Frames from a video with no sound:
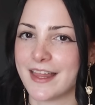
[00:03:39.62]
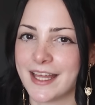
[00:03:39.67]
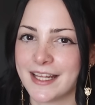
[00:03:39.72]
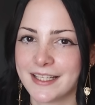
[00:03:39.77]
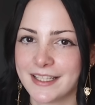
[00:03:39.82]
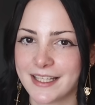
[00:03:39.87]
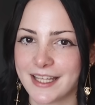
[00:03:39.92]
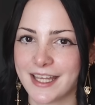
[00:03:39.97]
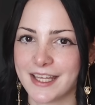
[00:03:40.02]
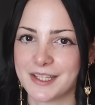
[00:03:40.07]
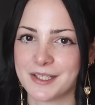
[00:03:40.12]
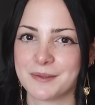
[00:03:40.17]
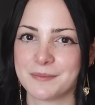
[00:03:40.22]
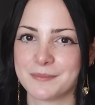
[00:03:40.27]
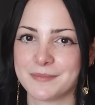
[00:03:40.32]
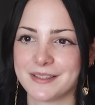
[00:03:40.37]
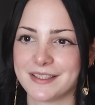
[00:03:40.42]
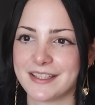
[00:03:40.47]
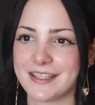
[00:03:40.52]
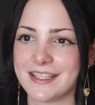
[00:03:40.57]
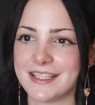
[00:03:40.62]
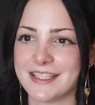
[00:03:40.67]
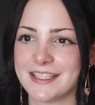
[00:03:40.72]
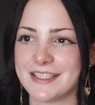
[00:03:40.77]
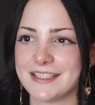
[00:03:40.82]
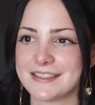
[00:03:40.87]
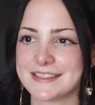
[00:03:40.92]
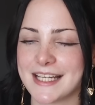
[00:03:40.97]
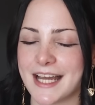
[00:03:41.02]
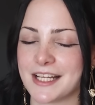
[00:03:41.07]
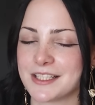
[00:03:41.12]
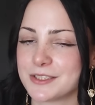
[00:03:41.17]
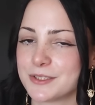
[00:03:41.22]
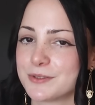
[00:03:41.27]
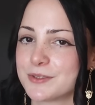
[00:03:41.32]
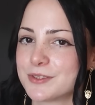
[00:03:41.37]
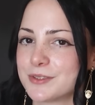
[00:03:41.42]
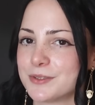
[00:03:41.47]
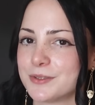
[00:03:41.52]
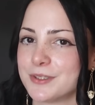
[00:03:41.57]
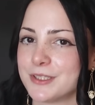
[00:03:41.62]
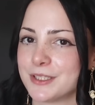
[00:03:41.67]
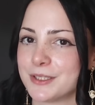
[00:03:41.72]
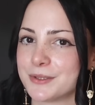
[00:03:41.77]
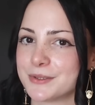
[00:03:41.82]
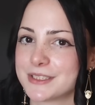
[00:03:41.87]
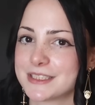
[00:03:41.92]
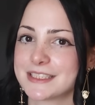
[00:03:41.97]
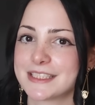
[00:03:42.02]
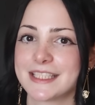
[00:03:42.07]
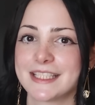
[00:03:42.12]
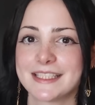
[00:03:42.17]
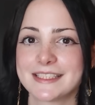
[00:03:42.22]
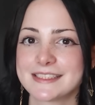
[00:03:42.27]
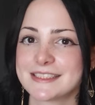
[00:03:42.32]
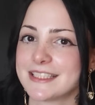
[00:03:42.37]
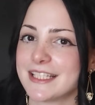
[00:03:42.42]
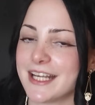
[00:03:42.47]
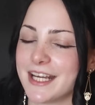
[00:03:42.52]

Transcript: Then came the tattoo studio skit